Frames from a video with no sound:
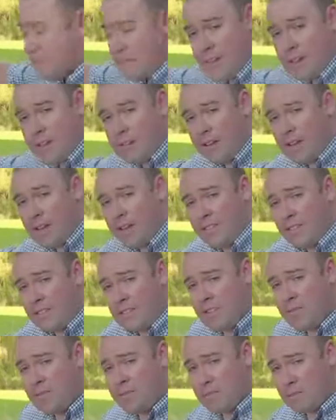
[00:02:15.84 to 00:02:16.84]
tailgate that
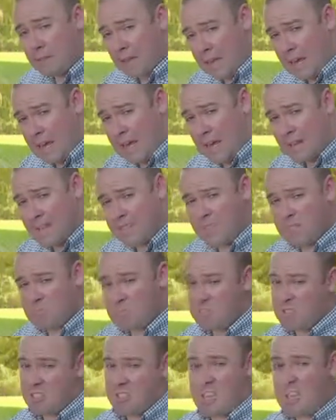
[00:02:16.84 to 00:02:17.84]
gives the Macan its
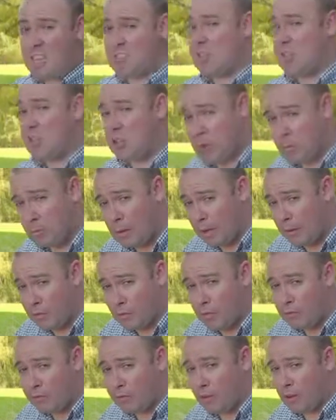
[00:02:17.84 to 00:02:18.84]
sexy coupe
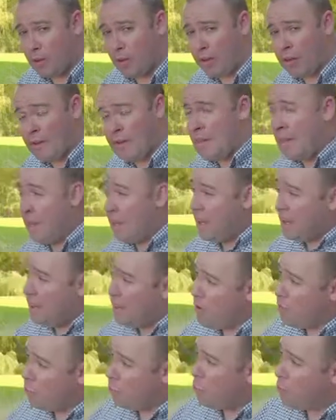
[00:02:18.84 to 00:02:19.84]
roofline
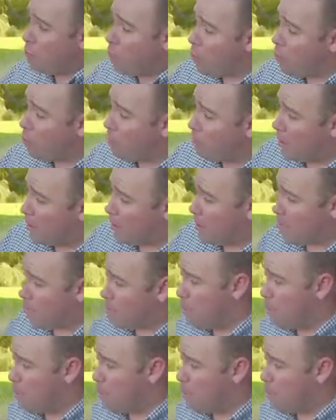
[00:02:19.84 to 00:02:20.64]
in the real world makes it